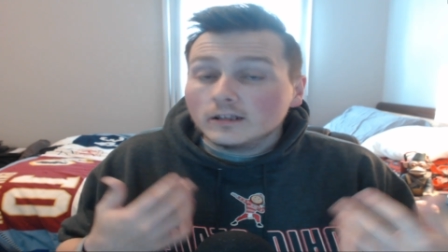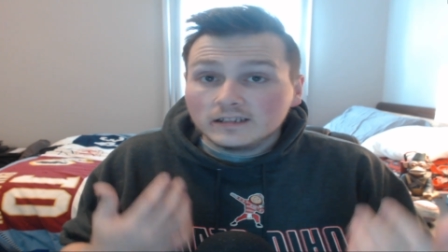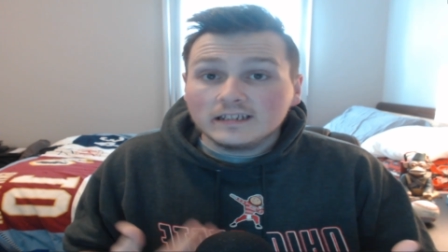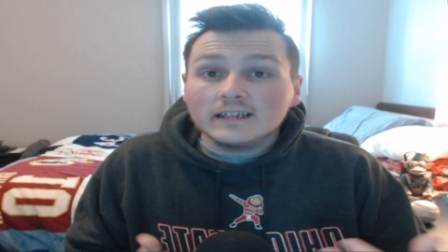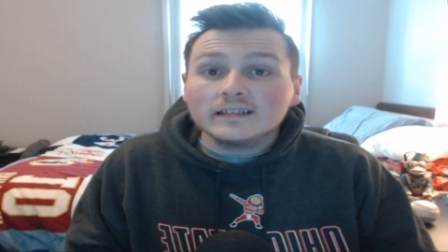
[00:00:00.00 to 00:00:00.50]

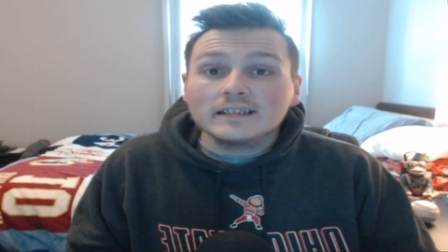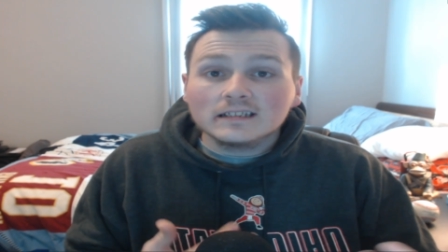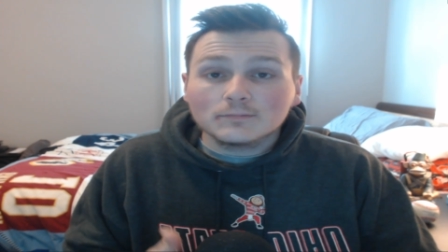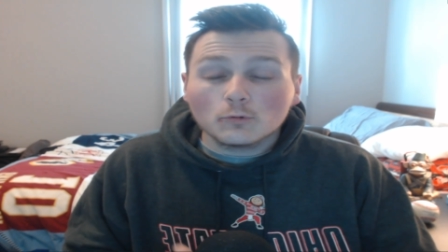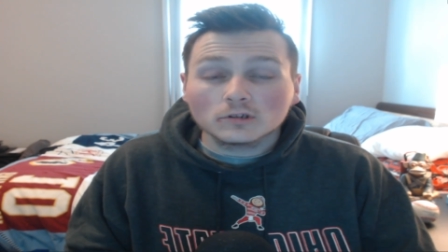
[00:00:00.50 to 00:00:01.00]
TNT
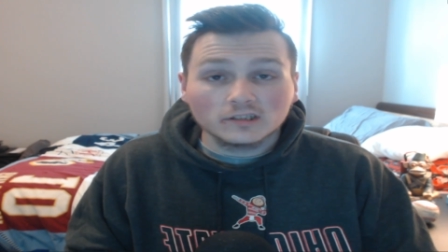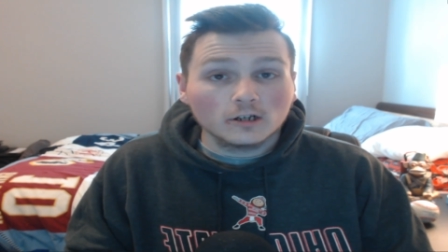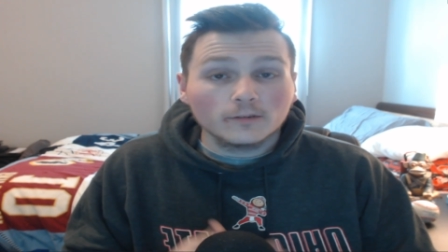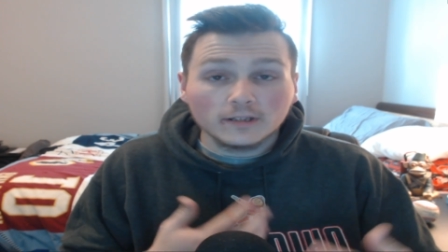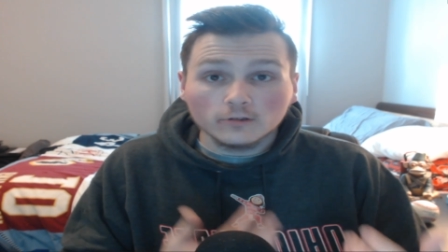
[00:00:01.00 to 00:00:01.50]
Sports is going
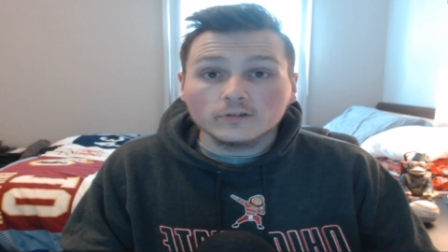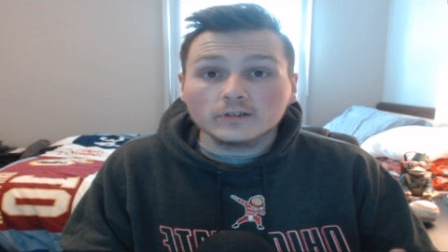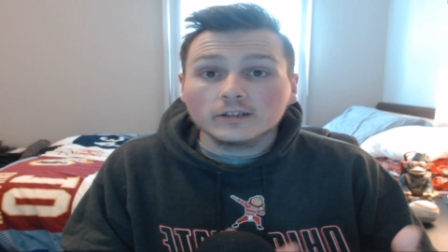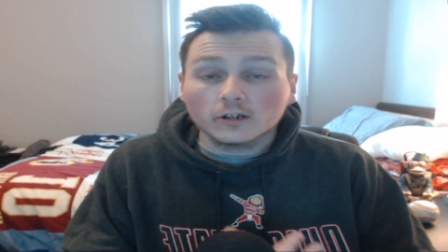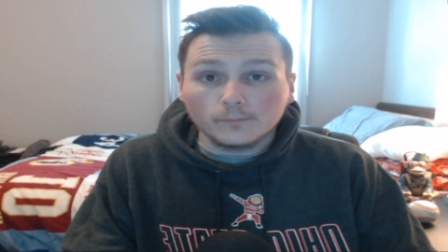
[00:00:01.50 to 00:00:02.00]
to be
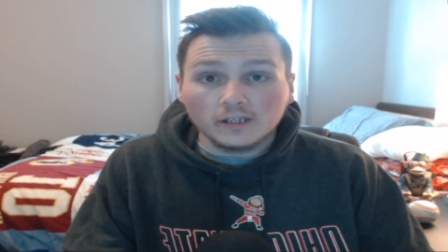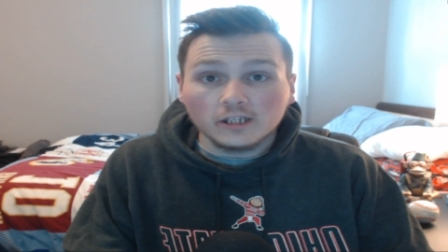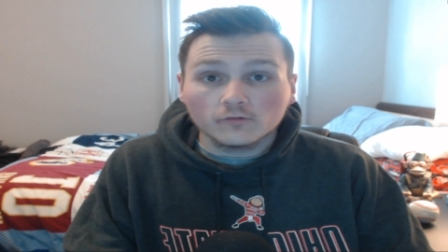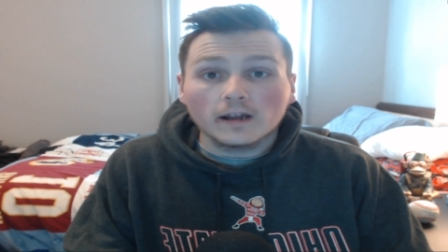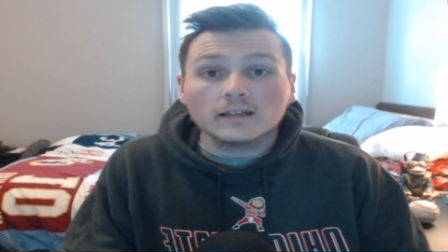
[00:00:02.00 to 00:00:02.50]
losing their media
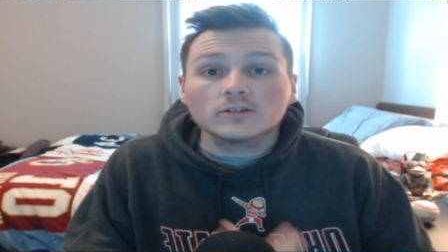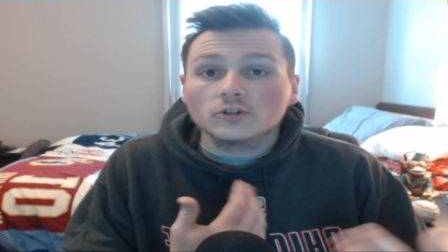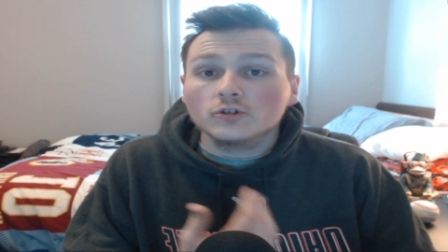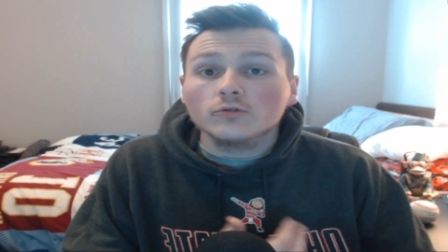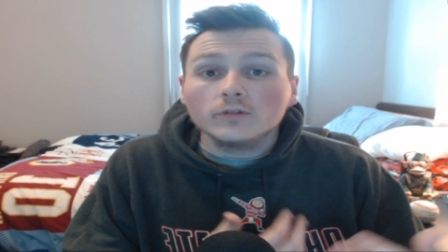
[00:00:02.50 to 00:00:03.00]
rights
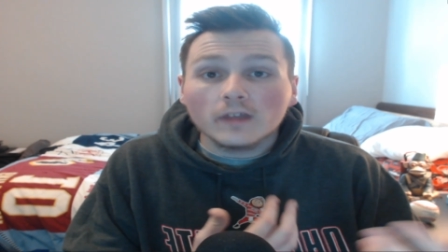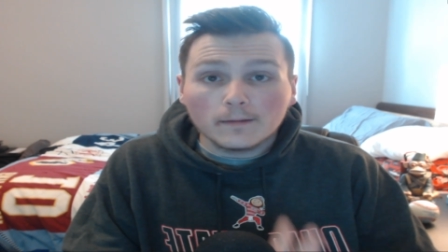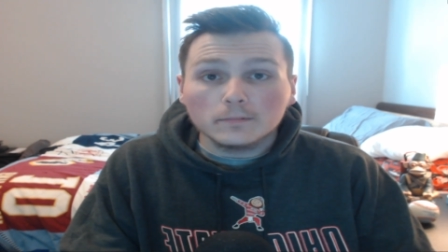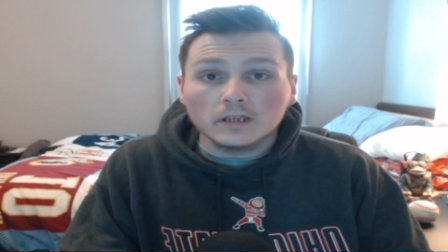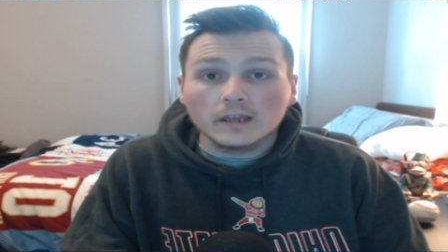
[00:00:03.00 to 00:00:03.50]
to the
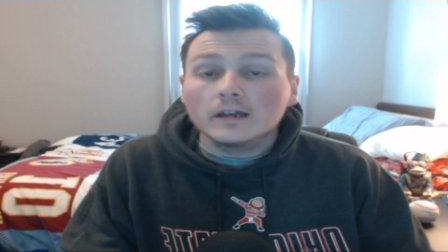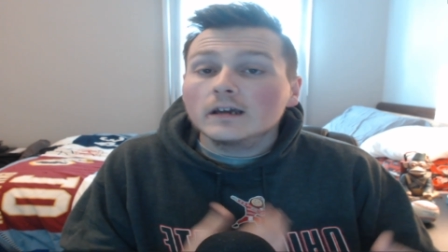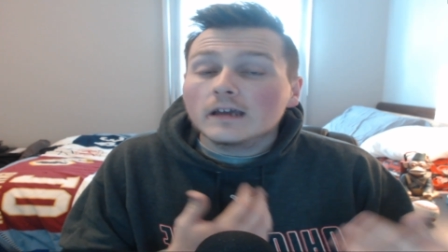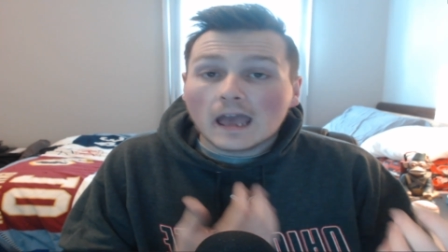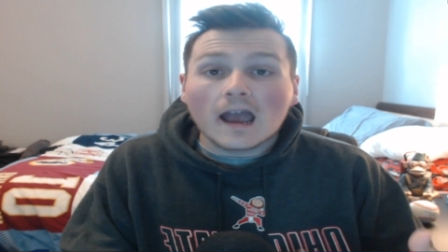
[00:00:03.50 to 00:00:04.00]
NBA
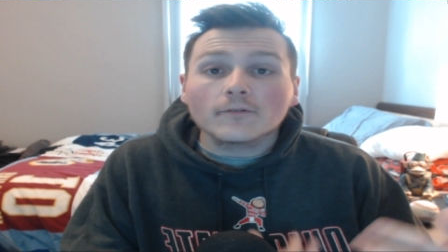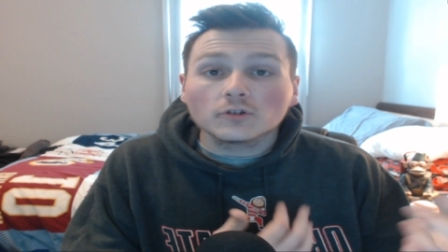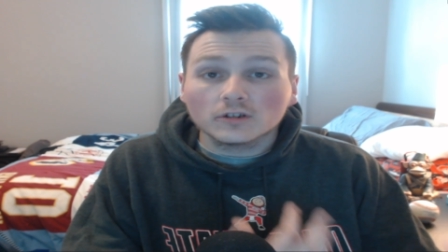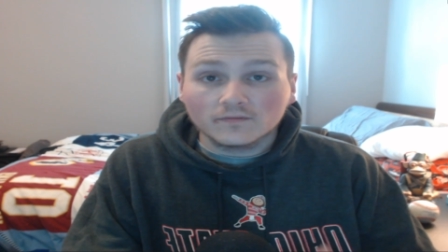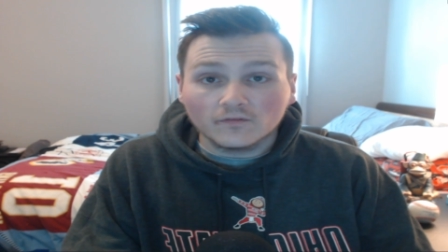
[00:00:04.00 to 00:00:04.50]
after
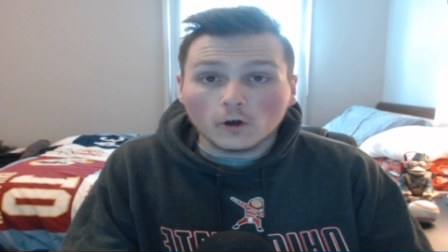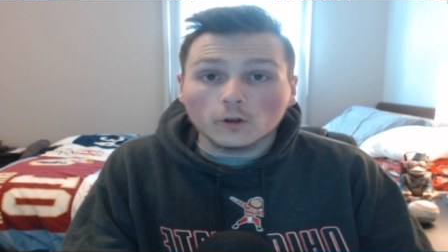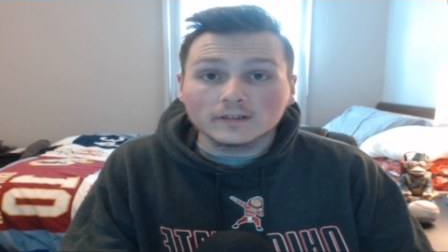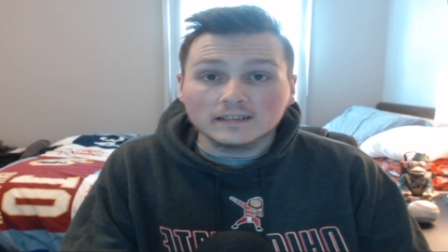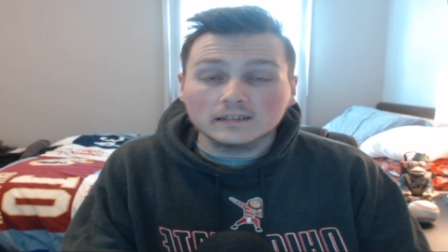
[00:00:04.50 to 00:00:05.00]
the
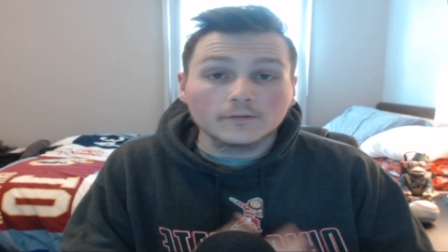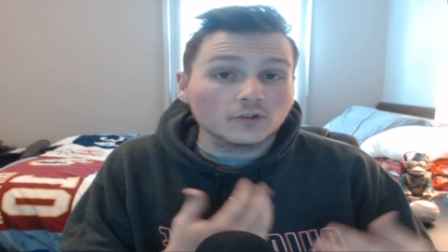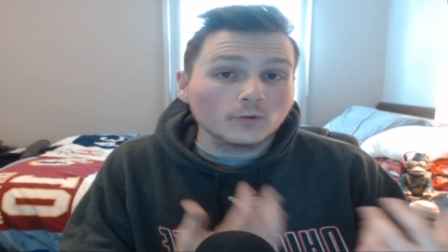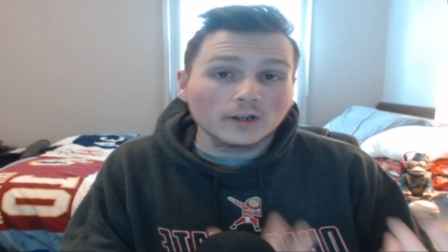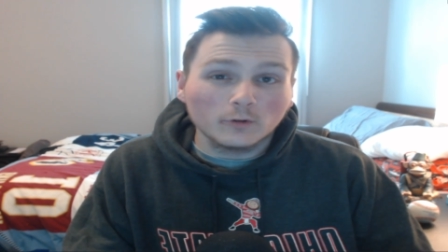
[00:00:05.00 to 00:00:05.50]
following season of the
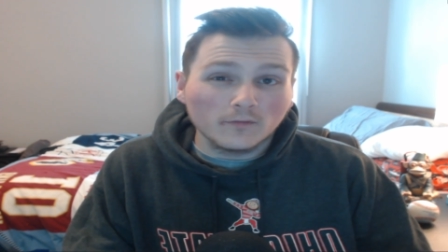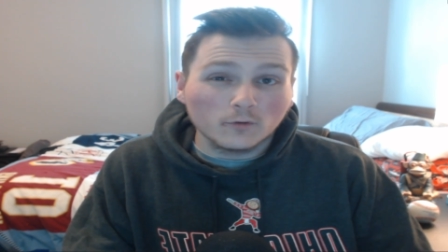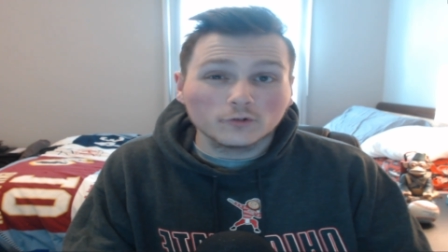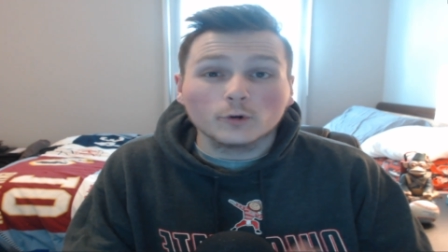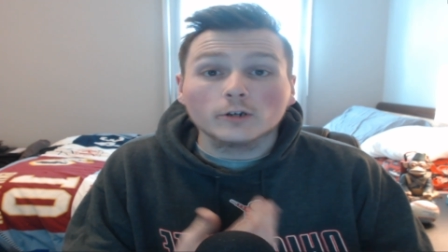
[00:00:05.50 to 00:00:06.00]

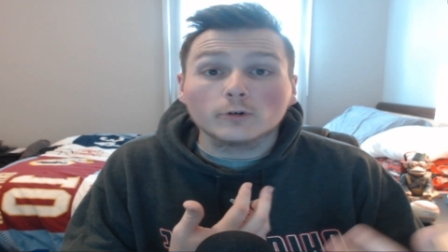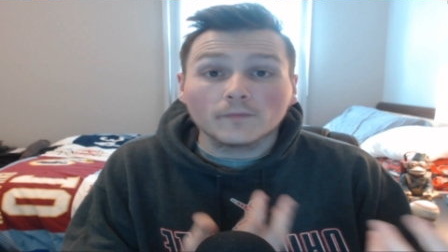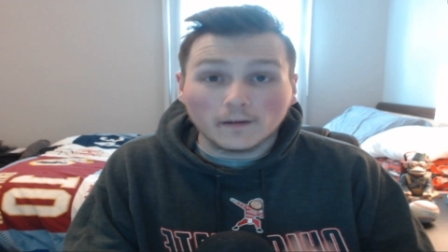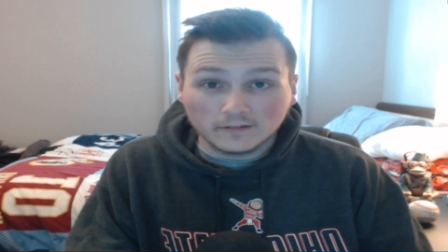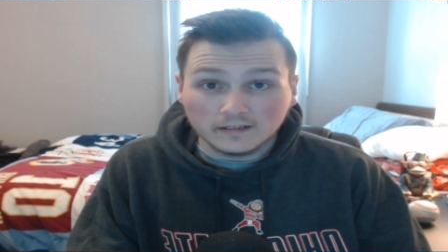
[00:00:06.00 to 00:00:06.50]

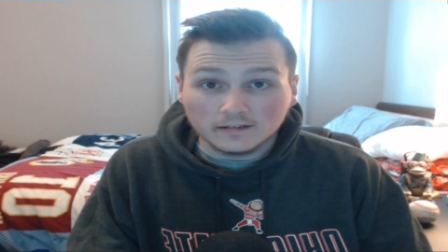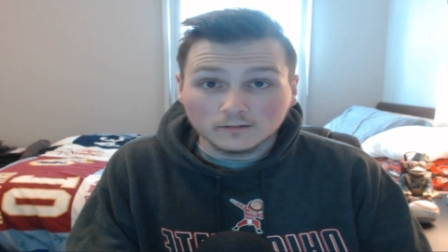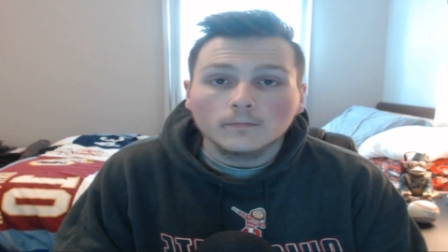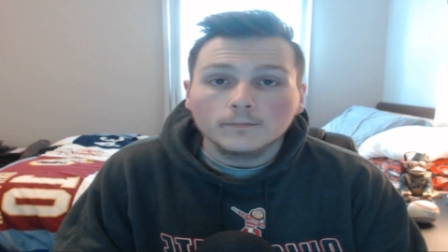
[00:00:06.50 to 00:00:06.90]
2024-2025 season.